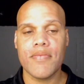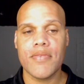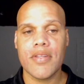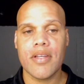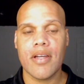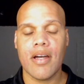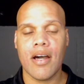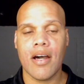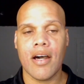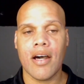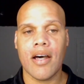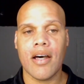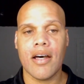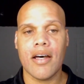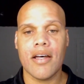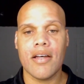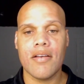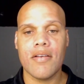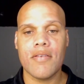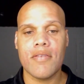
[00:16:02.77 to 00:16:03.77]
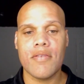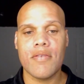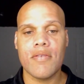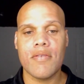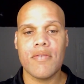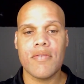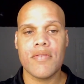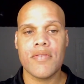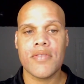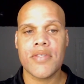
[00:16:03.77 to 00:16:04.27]

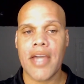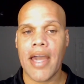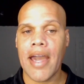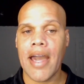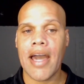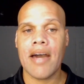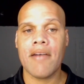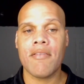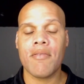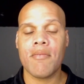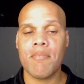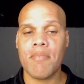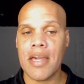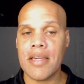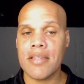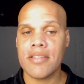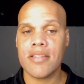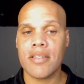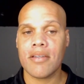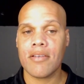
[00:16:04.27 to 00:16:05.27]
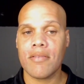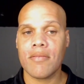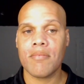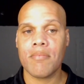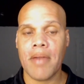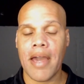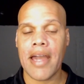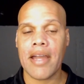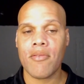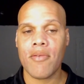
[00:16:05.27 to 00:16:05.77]
to have a basic
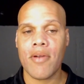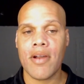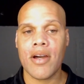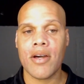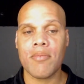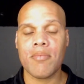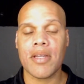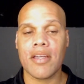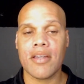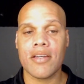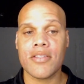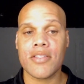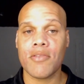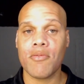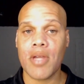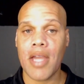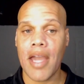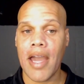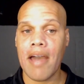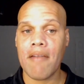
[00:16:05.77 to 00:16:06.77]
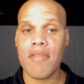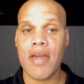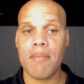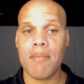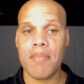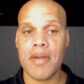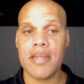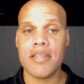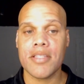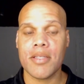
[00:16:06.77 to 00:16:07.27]
background, because if we have that
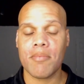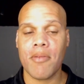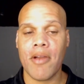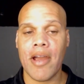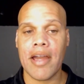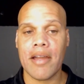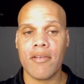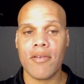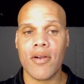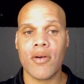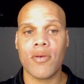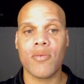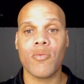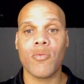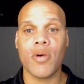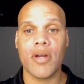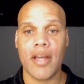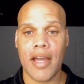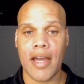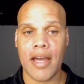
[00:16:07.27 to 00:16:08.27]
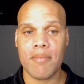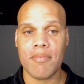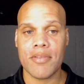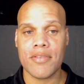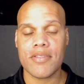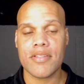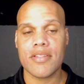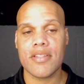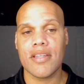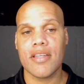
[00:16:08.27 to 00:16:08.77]
basic background, what
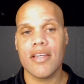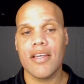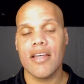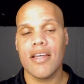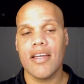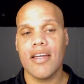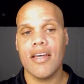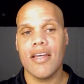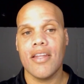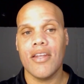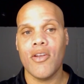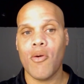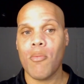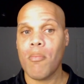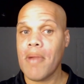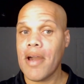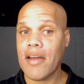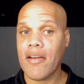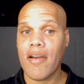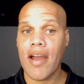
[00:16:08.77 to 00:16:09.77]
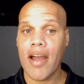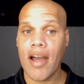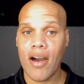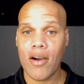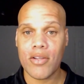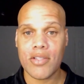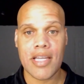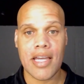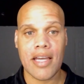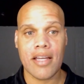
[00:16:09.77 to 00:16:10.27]
happens? No matter how
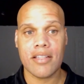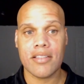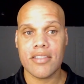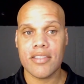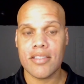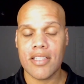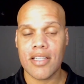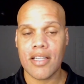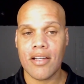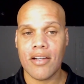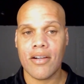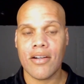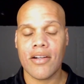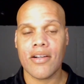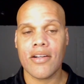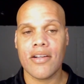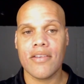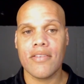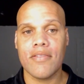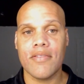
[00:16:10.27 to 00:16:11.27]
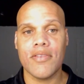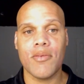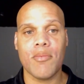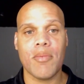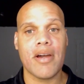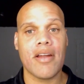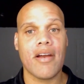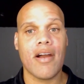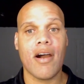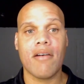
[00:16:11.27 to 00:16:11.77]
talented they are, no matter
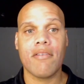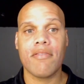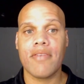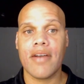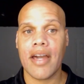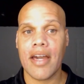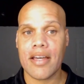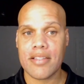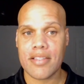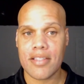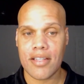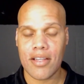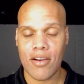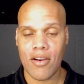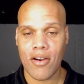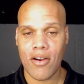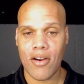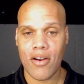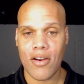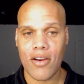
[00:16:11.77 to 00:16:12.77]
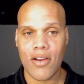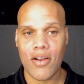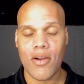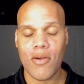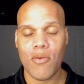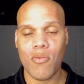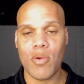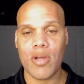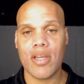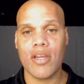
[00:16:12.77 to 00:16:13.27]
how fast they are,
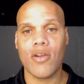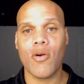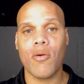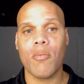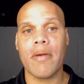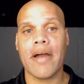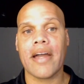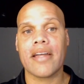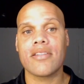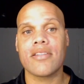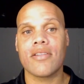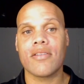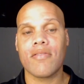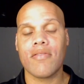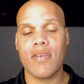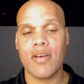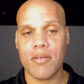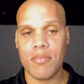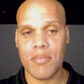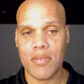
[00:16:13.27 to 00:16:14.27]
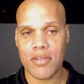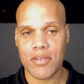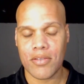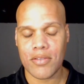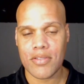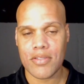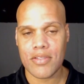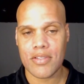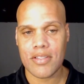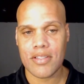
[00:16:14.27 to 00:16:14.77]
we can go back to the
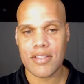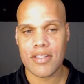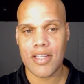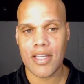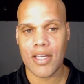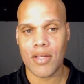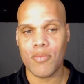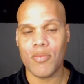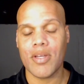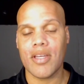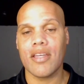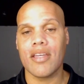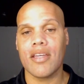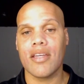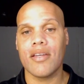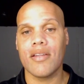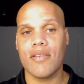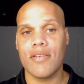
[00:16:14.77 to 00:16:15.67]
fundamentals and we can get